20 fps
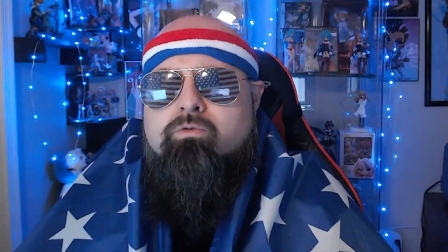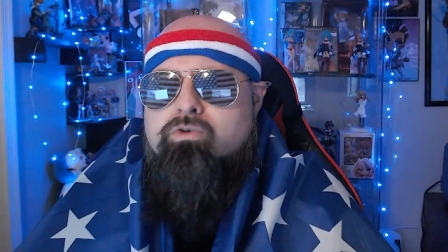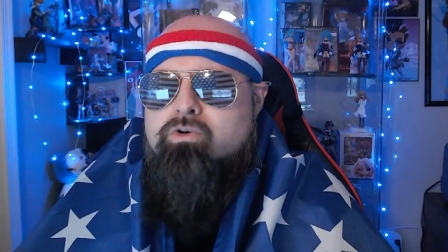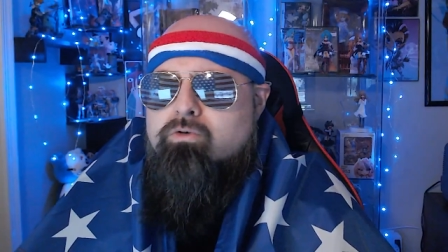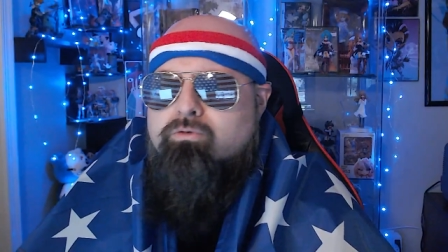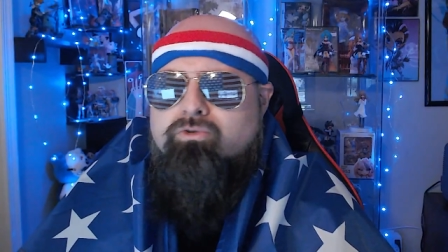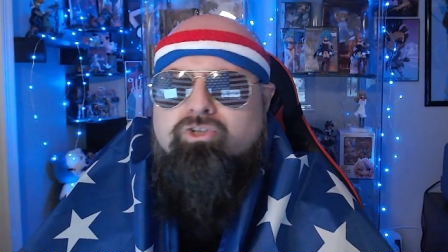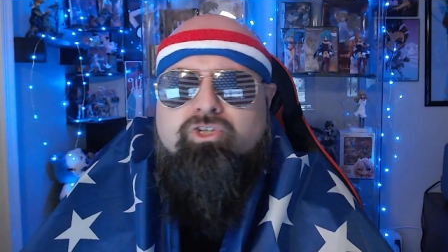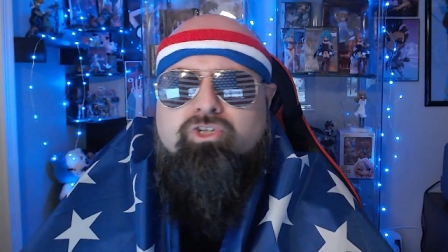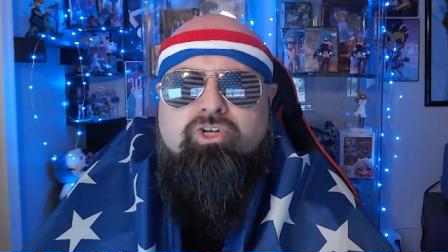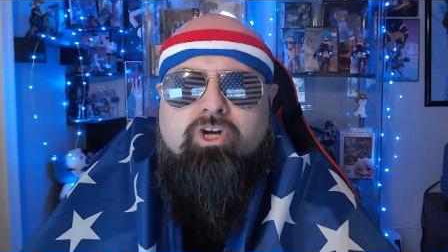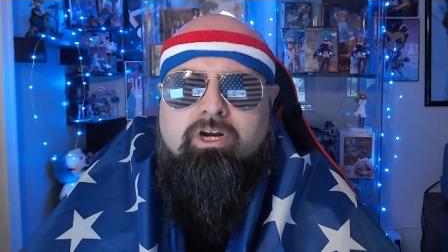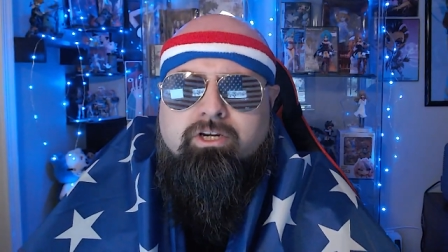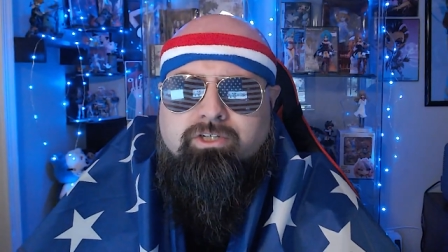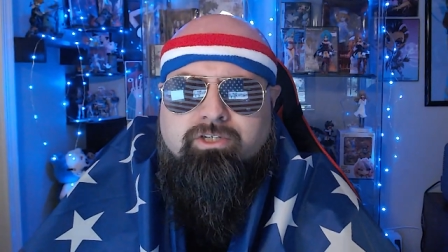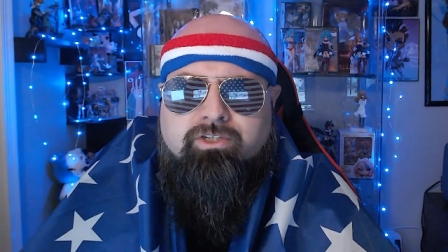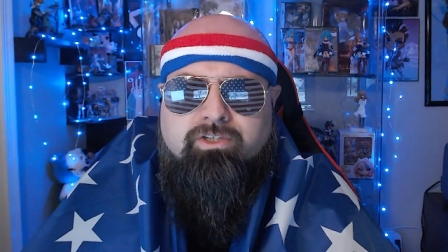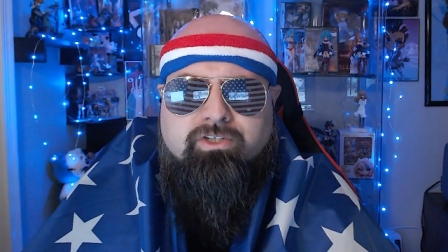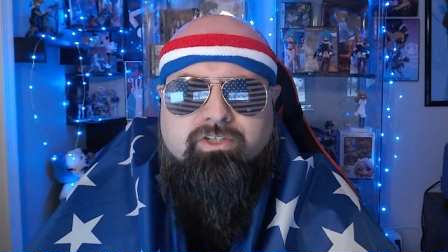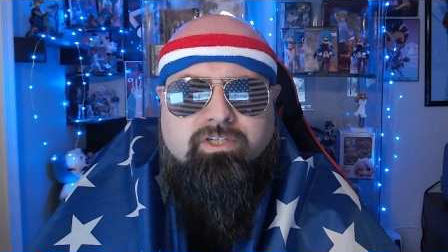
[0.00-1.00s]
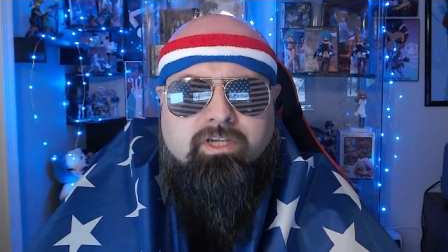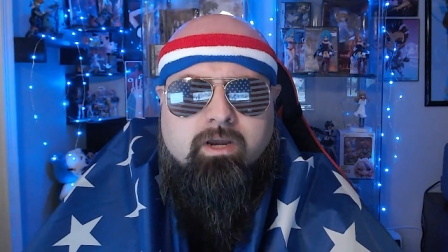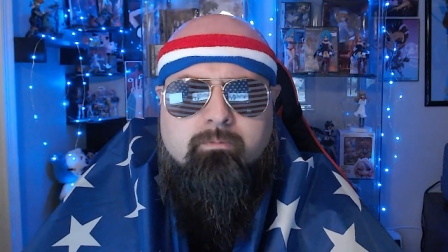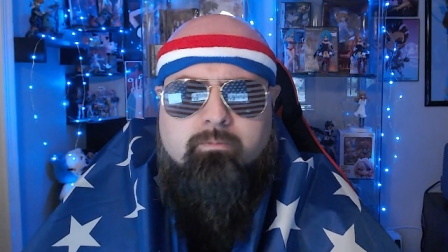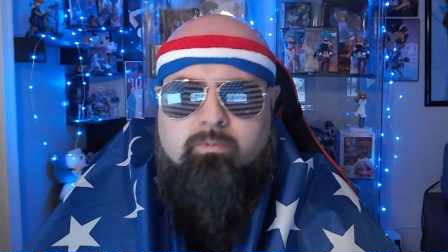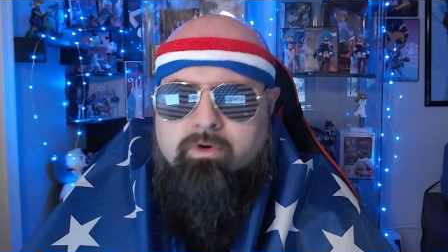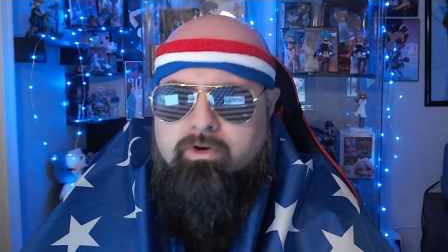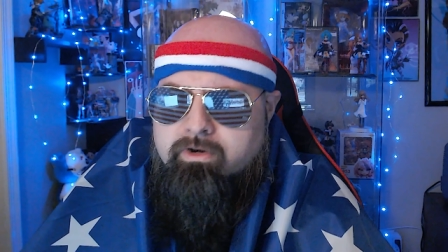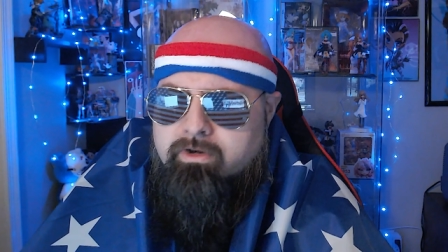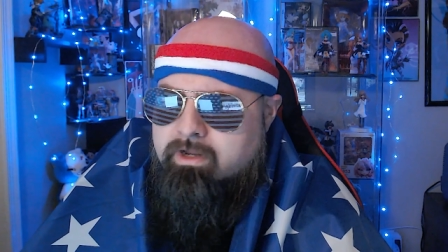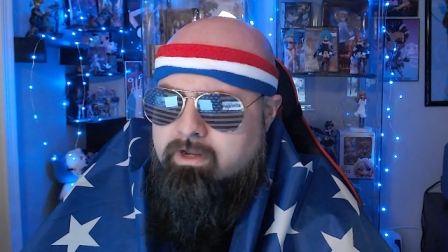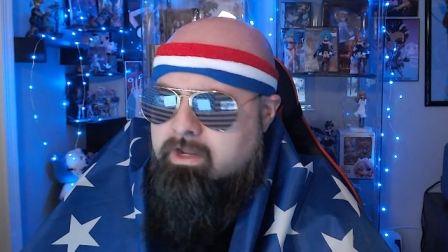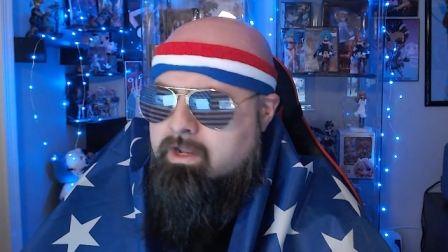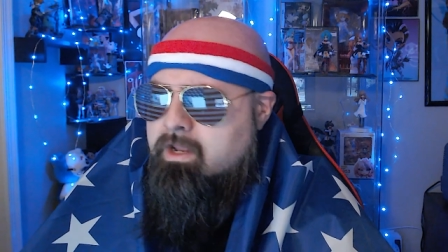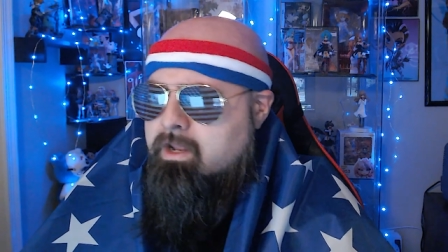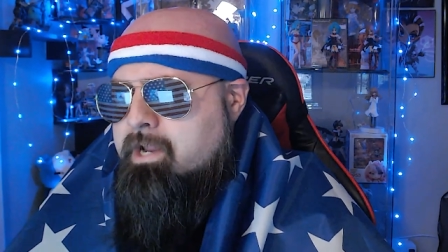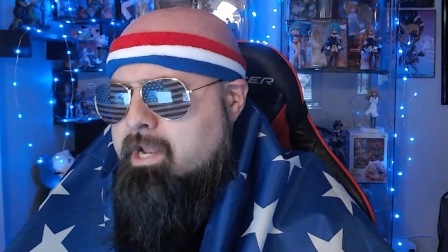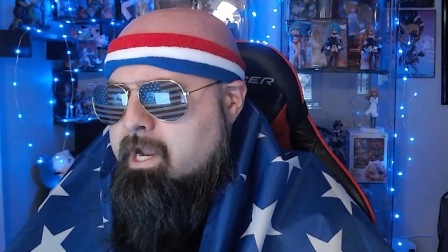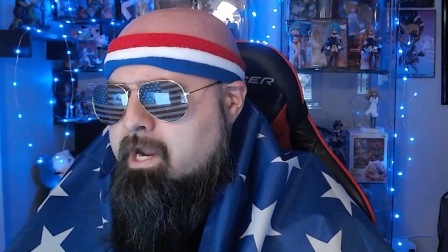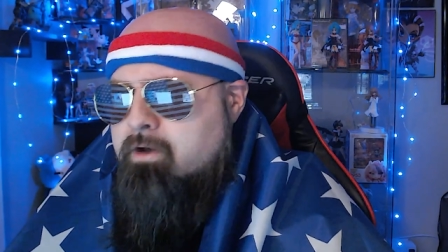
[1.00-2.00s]
Don't go judging someone
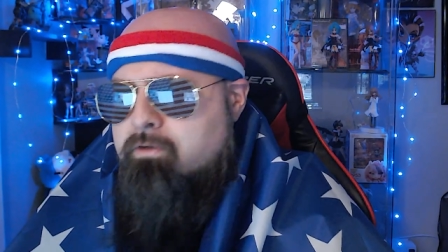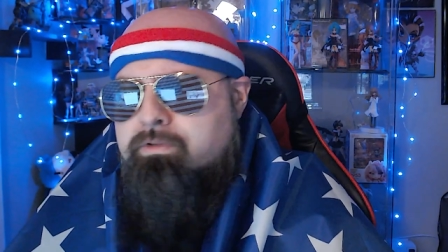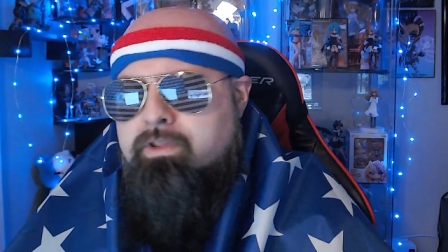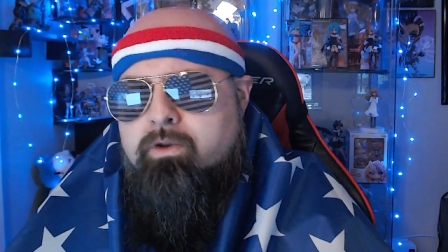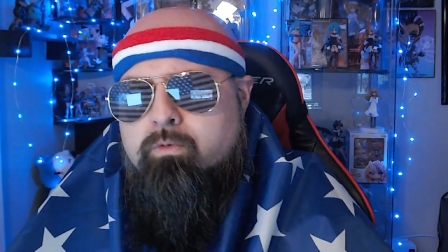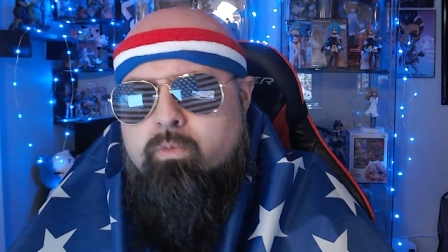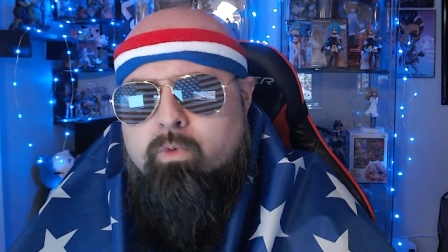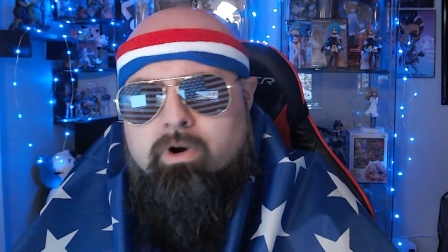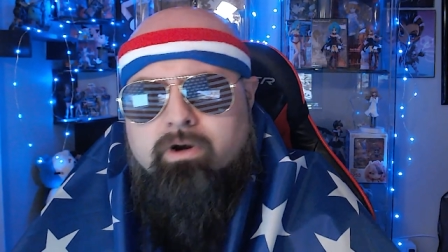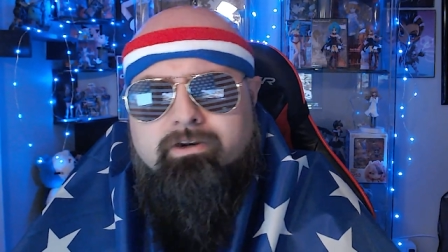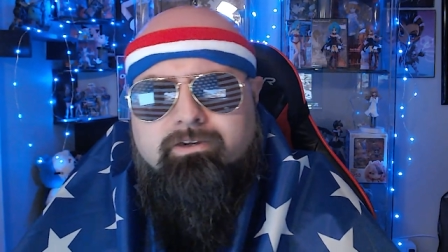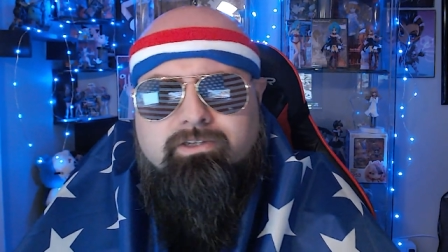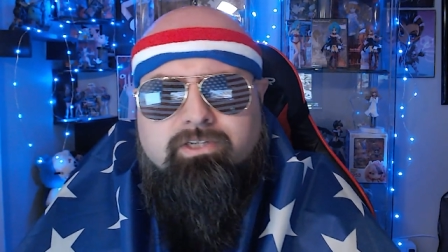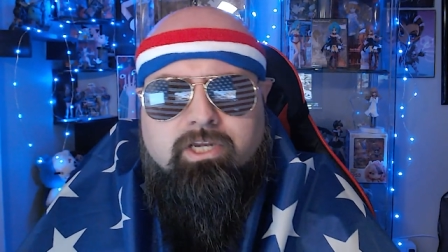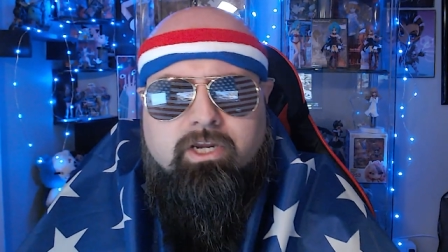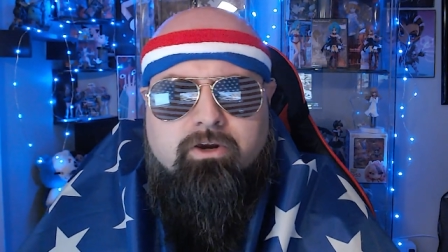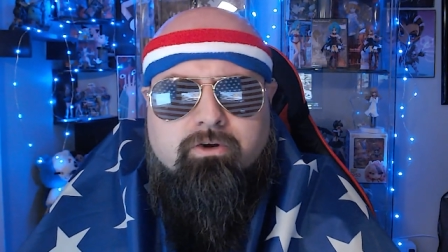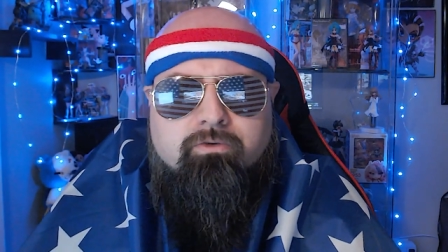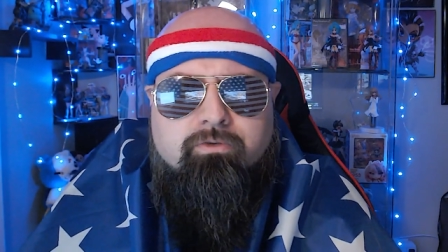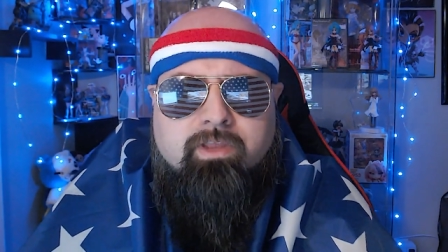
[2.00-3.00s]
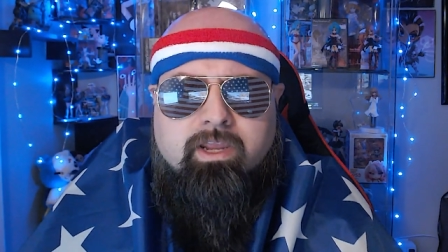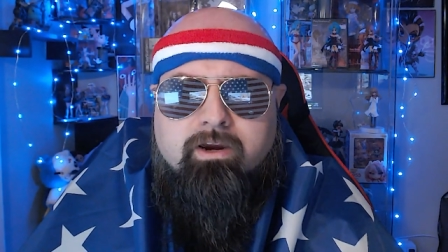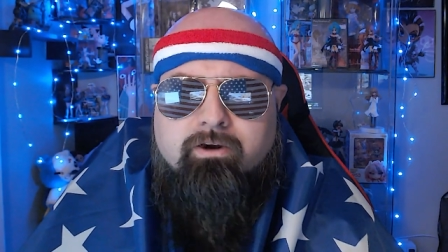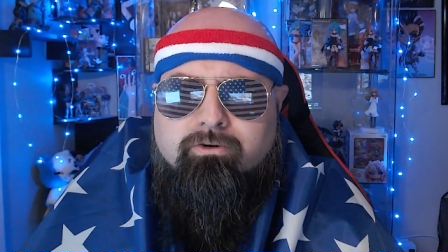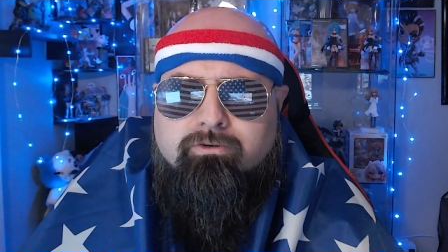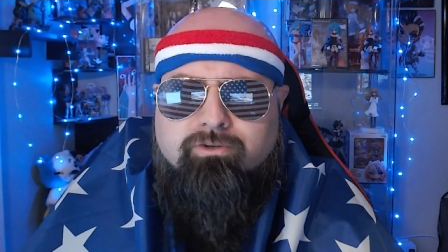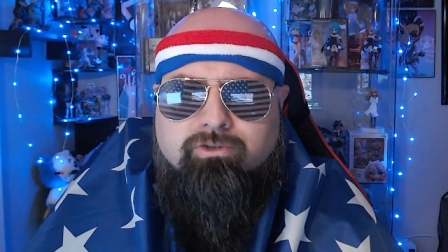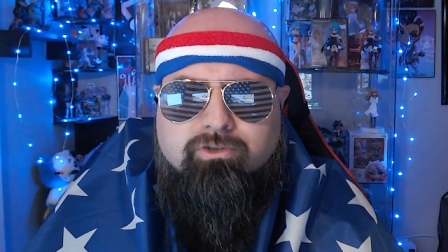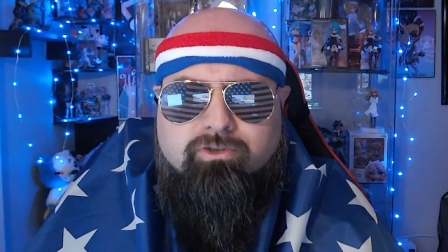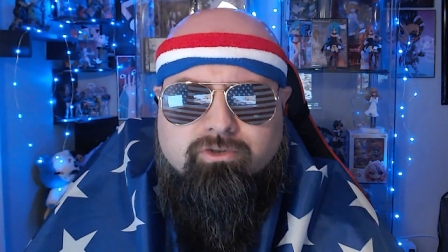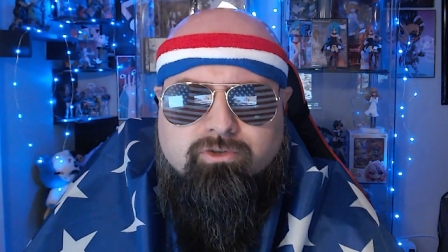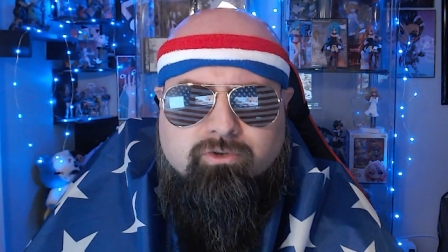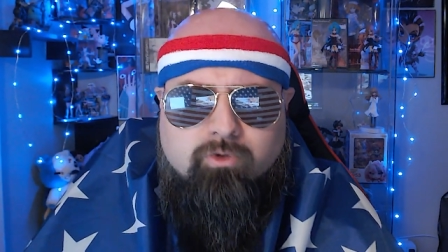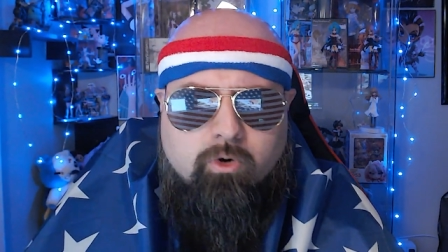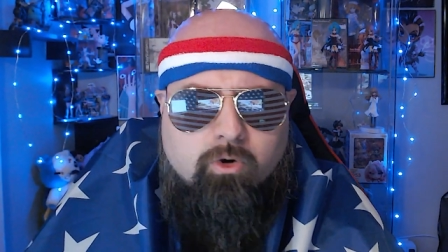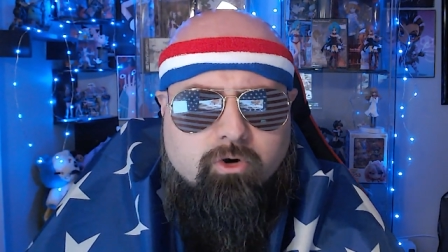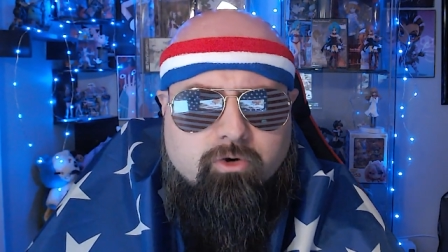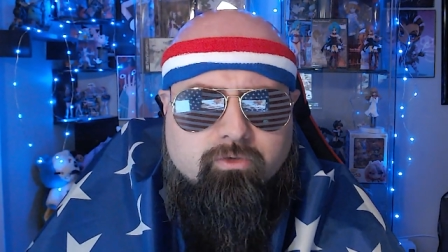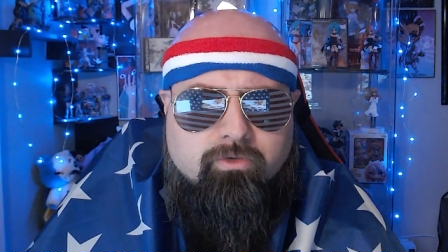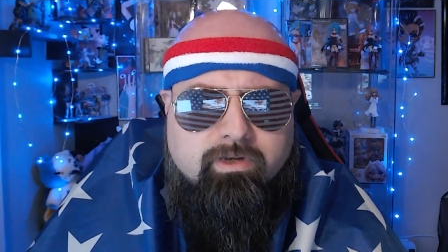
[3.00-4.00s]
on how they want to tell their
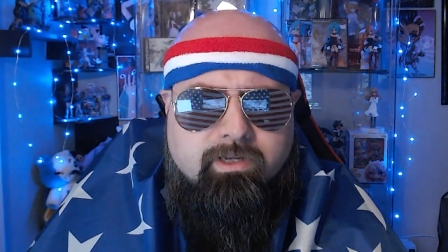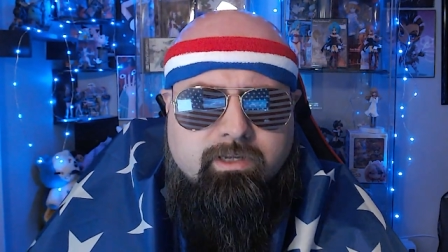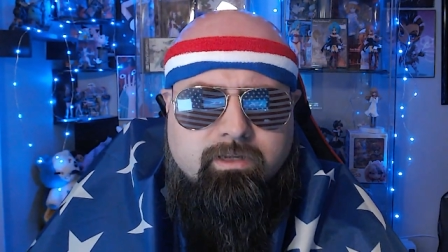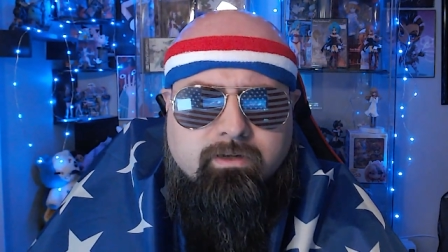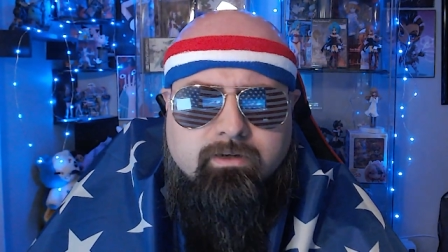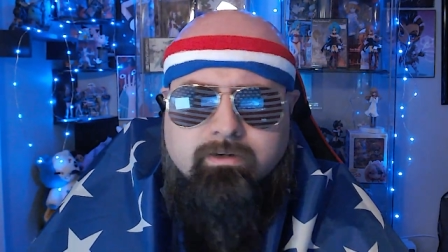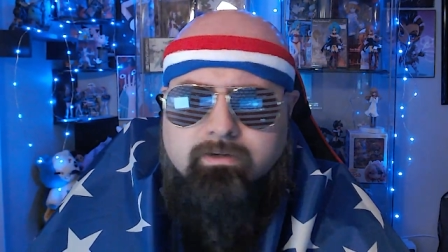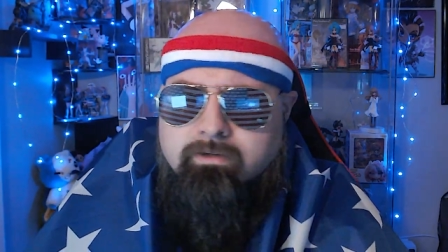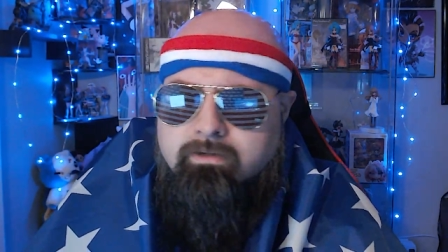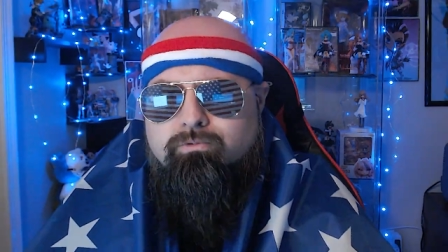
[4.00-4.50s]
story.